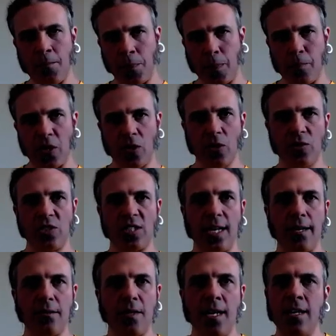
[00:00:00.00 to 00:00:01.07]
but
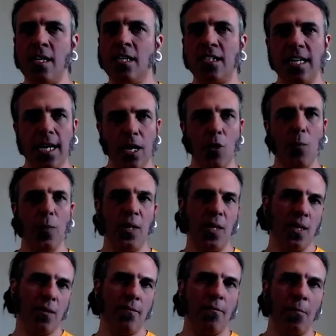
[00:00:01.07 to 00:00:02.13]
also to help
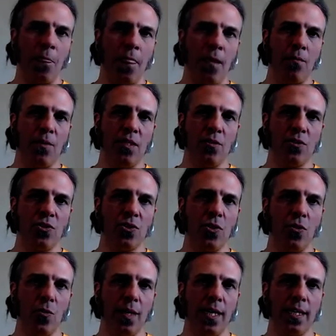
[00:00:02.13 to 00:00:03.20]
you with your
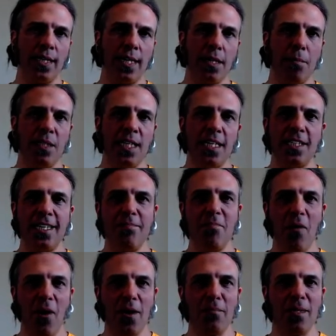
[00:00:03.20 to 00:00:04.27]
schoolwork that you potentially
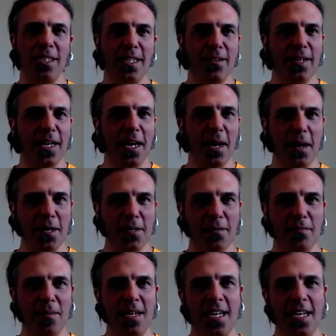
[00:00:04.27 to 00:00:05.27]
might be doing at home.